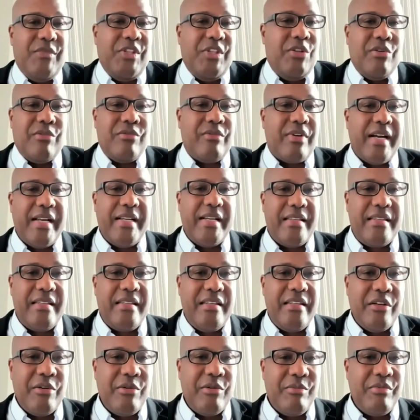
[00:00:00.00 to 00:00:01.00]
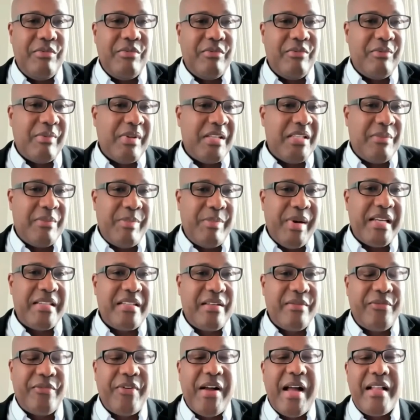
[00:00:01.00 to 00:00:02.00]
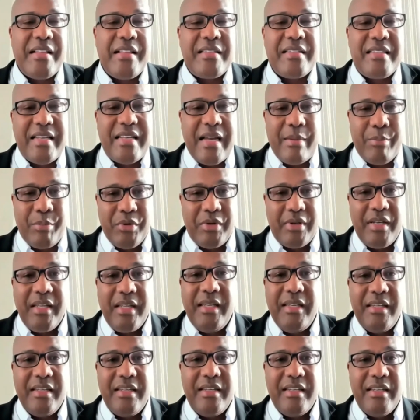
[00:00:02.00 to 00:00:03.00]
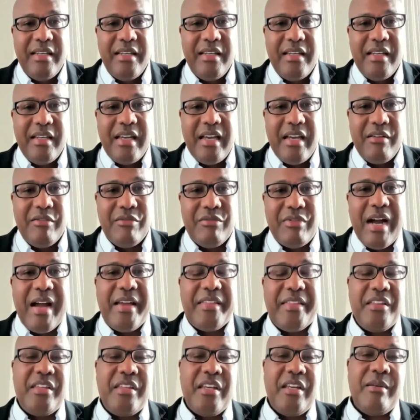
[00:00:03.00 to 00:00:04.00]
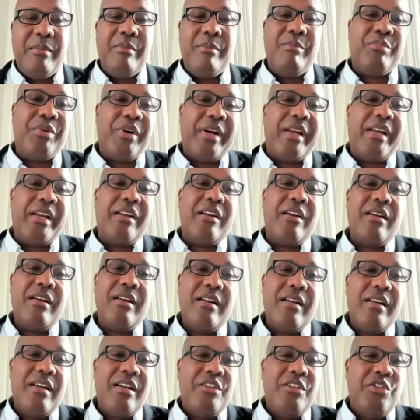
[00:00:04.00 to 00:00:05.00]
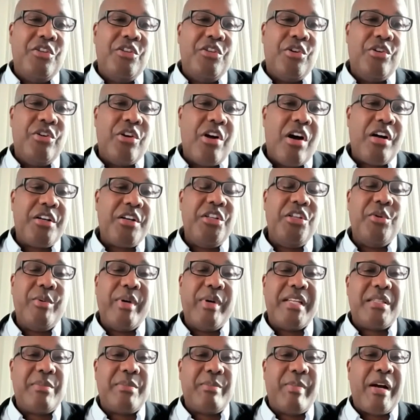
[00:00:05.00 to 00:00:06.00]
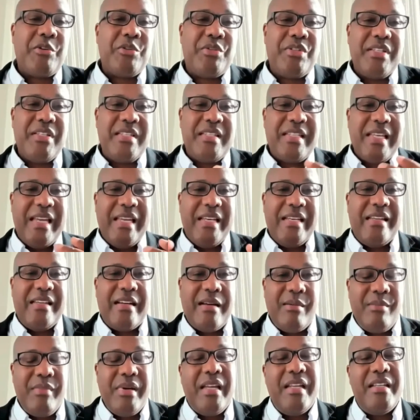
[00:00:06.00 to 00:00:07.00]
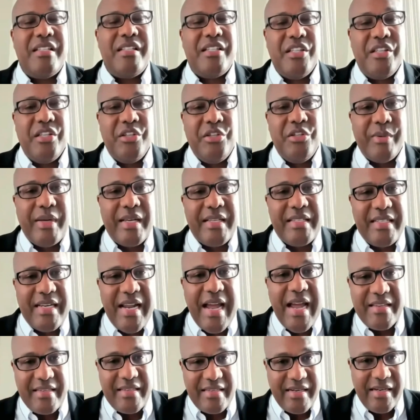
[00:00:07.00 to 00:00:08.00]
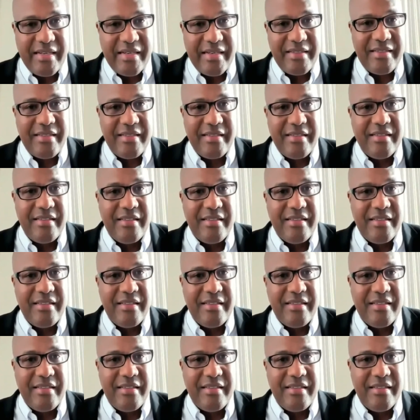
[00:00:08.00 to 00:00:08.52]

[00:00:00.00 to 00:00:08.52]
you're right. It's best to file separately rather than bring your non-US spouse's income into the US tax net.